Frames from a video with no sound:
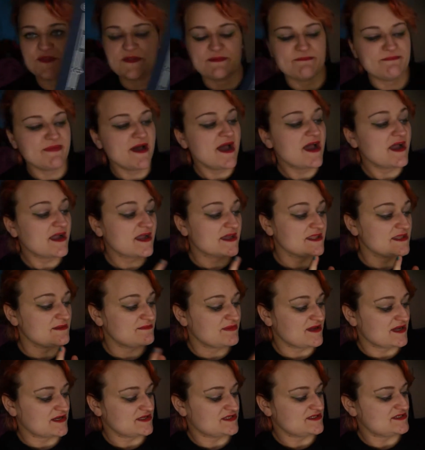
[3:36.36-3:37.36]
on the back, and the
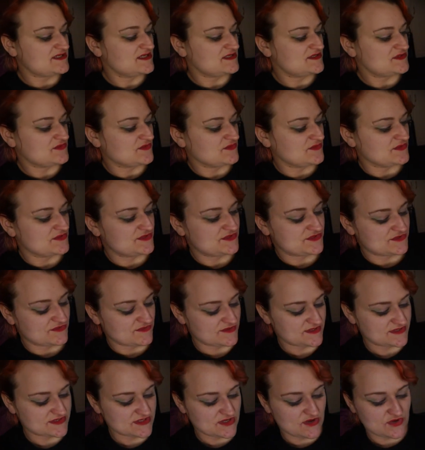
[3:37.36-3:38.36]
back just says all the
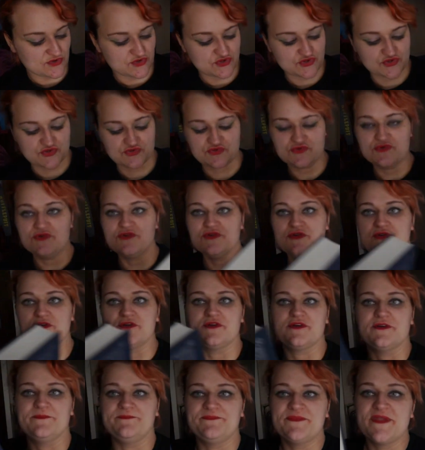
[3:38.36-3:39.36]
stories are
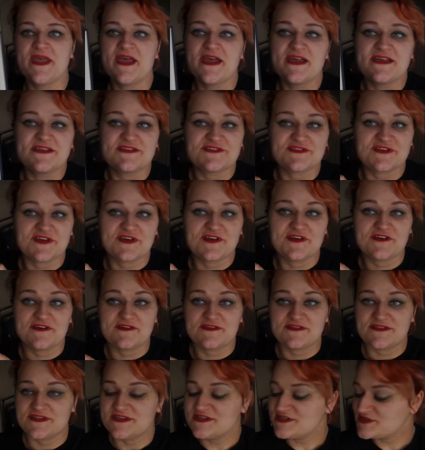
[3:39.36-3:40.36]
true.
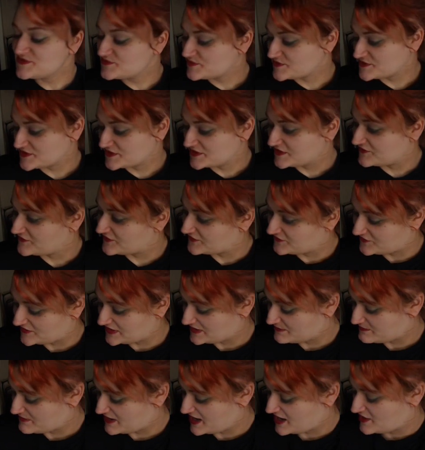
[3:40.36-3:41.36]
So this was only
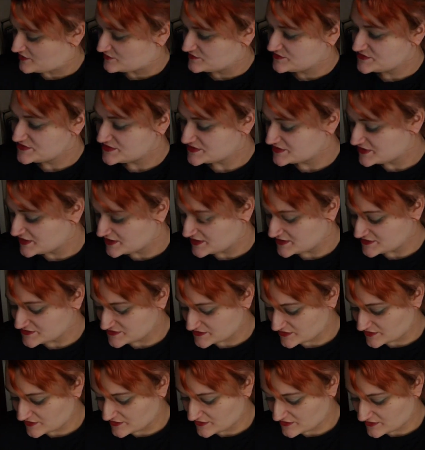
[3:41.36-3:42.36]
£15,
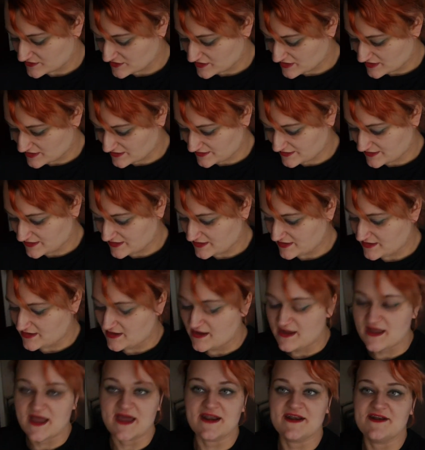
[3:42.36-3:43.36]
so
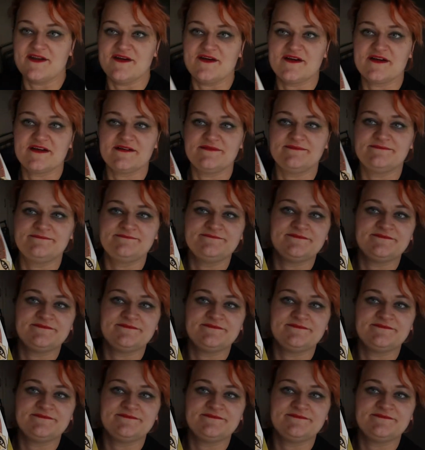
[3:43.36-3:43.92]
and look